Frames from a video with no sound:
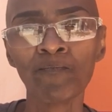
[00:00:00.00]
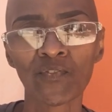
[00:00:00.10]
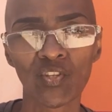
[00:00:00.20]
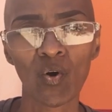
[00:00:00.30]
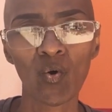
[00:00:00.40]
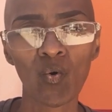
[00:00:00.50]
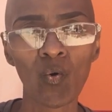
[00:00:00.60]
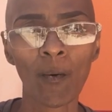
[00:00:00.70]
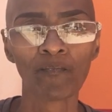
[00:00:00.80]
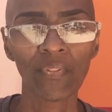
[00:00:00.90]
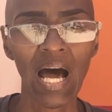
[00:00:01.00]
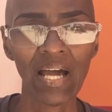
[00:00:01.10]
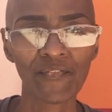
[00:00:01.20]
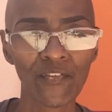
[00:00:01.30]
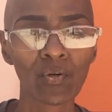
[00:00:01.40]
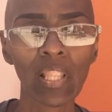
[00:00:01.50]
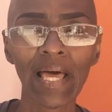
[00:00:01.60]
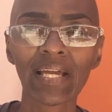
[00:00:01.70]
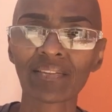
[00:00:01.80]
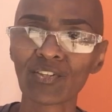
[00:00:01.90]
So I feel
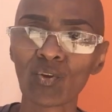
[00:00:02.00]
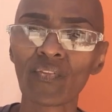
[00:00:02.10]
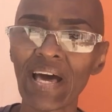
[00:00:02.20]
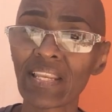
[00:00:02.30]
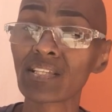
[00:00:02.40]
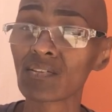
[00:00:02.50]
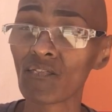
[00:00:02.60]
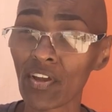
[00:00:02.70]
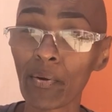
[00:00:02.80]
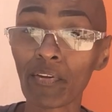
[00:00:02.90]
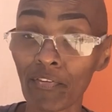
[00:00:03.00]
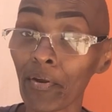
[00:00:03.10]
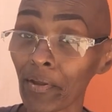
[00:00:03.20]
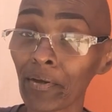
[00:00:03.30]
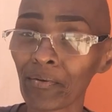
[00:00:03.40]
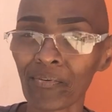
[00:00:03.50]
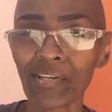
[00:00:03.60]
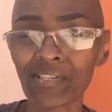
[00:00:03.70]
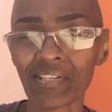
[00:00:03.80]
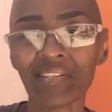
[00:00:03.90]
like, you know, that is a very, very good
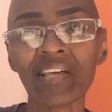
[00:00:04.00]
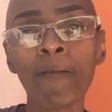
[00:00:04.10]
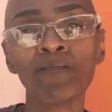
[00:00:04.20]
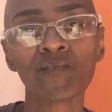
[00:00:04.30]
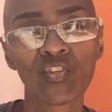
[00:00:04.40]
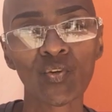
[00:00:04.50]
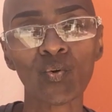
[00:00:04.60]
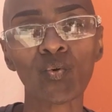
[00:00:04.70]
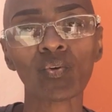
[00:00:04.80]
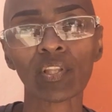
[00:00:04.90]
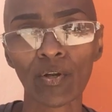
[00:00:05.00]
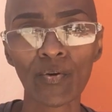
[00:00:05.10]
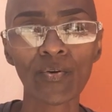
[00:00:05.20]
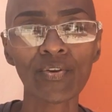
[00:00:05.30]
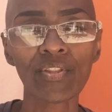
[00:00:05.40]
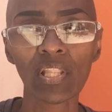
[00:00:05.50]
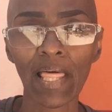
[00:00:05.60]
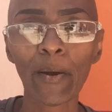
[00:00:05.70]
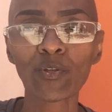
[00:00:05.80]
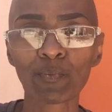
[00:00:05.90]
reason to learn the
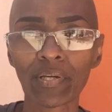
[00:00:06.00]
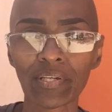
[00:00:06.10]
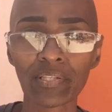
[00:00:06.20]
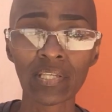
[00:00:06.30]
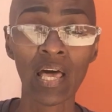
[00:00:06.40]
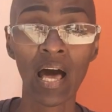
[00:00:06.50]
language, because